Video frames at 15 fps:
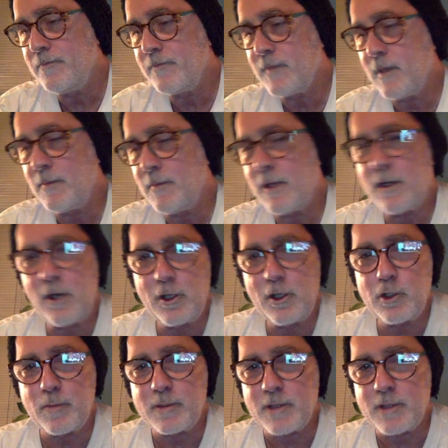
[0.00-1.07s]
I'm not
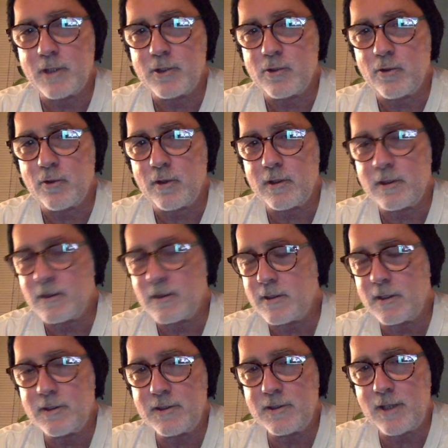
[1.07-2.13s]
100% sure because it
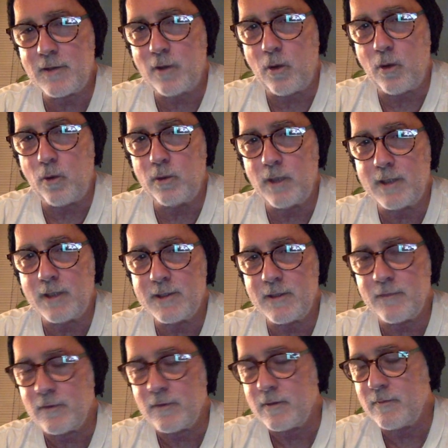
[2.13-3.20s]
doesn't sound a whole lot
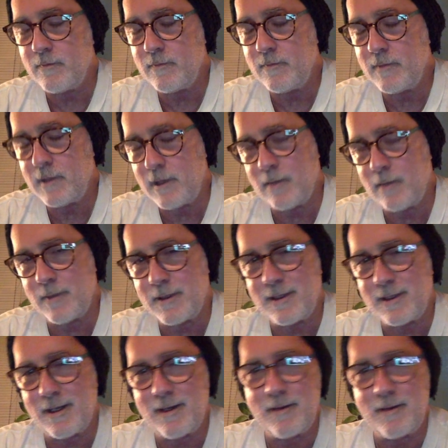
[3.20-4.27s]
different. You know, but
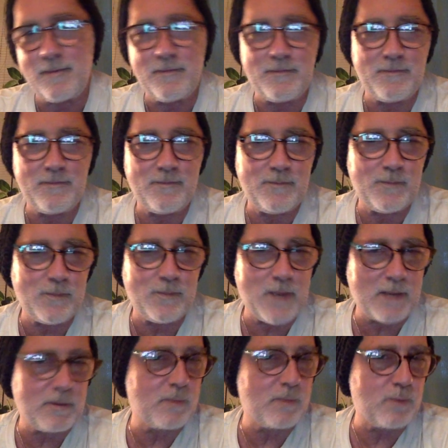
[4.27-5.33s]
the
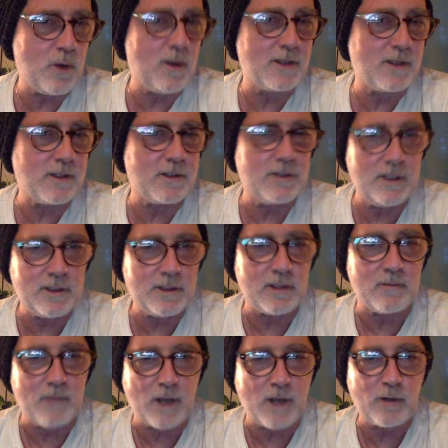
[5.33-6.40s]
MacBook Pro has a
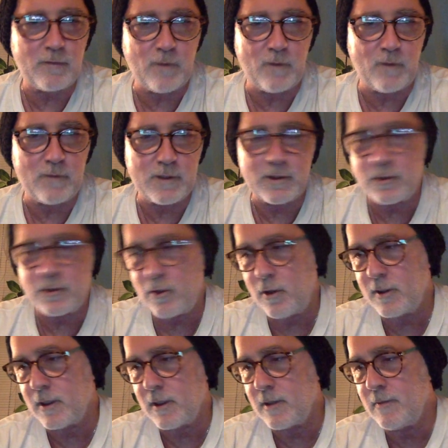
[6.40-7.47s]
decent microphone for just
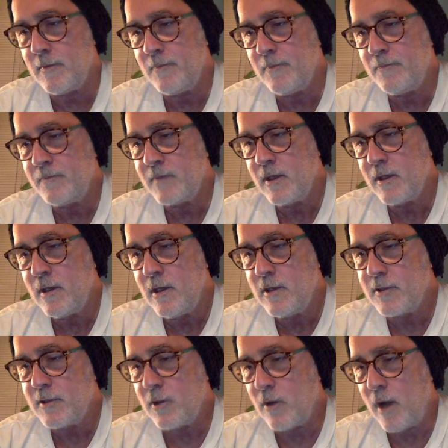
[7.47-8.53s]
talking.
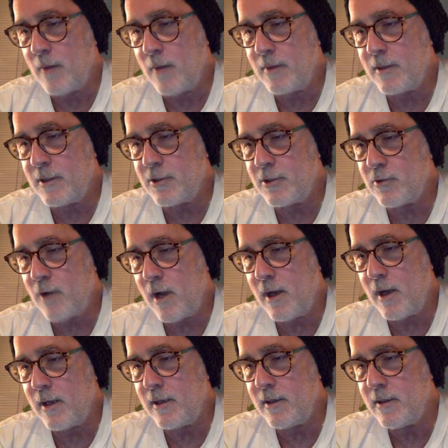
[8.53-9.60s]
So I'm going to
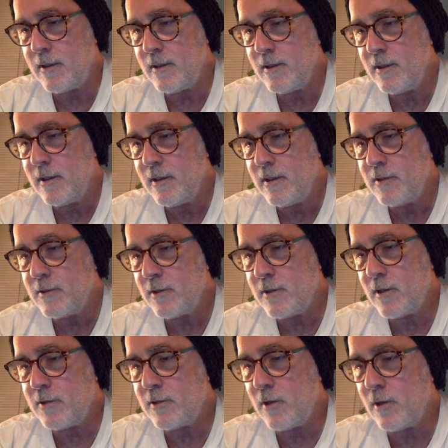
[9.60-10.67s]
try.
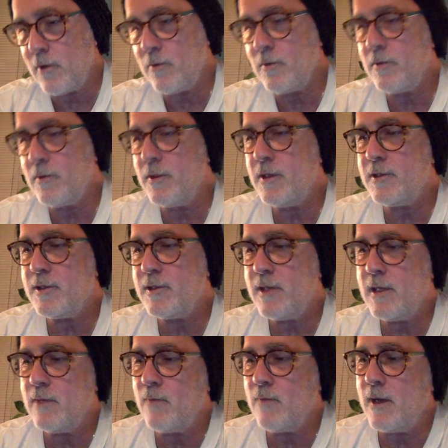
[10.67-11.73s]
So this
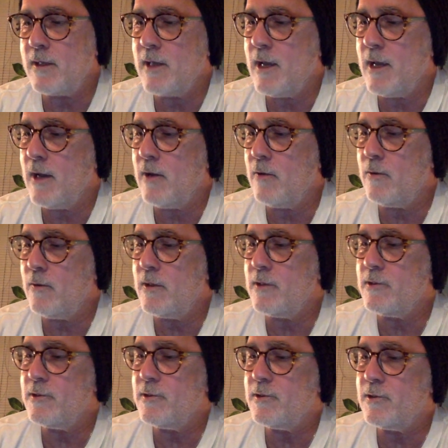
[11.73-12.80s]
thing right now is
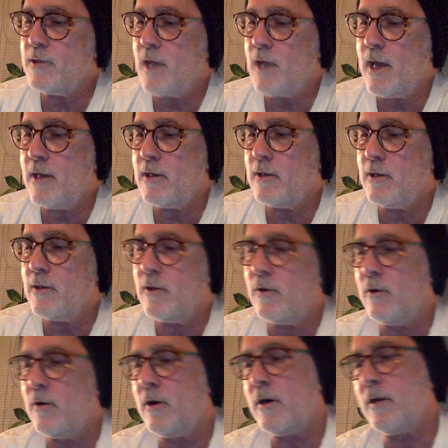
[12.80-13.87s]
set
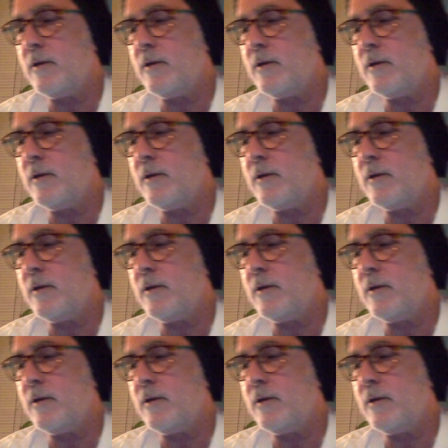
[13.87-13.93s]
on.